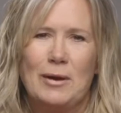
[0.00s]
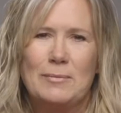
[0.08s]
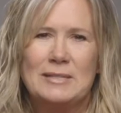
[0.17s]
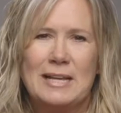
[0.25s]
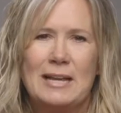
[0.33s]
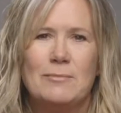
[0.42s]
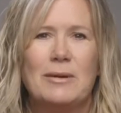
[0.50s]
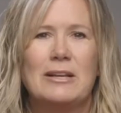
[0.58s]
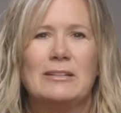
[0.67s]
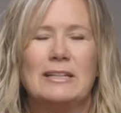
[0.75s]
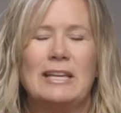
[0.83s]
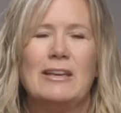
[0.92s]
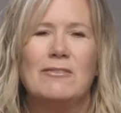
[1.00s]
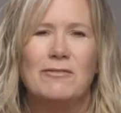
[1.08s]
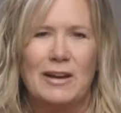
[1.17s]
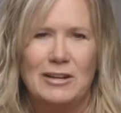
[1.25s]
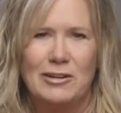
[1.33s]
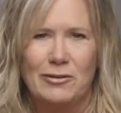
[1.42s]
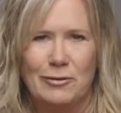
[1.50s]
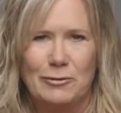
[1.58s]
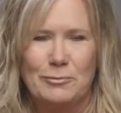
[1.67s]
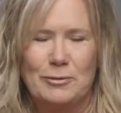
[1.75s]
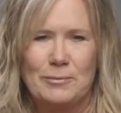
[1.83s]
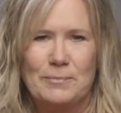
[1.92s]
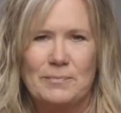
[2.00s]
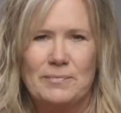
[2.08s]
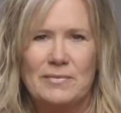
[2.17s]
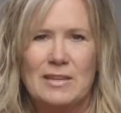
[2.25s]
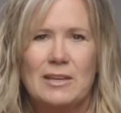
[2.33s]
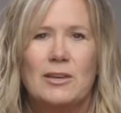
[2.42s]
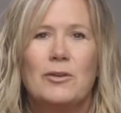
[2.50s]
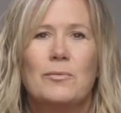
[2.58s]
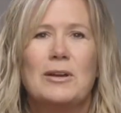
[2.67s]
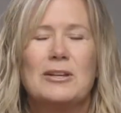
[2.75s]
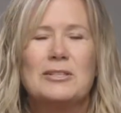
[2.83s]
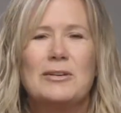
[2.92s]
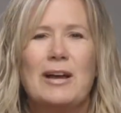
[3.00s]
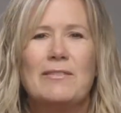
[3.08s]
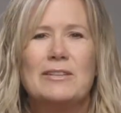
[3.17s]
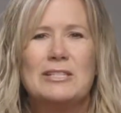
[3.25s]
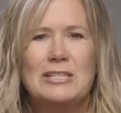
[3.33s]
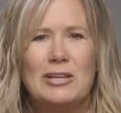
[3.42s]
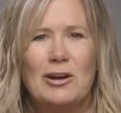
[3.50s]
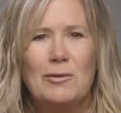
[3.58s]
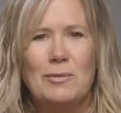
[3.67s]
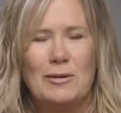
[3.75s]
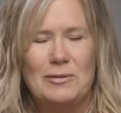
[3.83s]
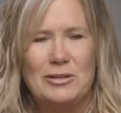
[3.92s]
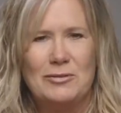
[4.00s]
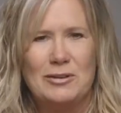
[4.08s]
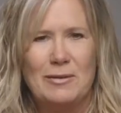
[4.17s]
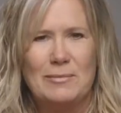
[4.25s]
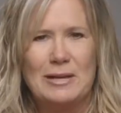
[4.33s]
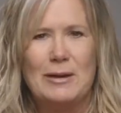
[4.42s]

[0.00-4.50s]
website by clicking Find a Group. We also have a CR barbecue coming